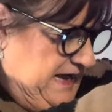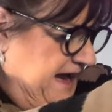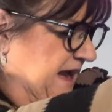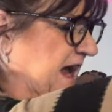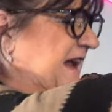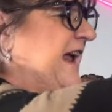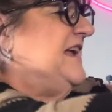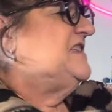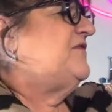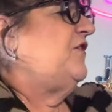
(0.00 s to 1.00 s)
And I
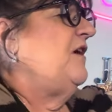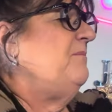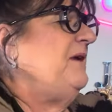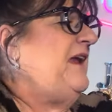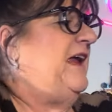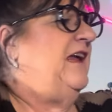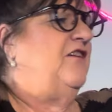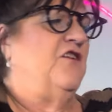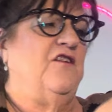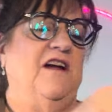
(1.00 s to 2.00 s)
guess for a beginner,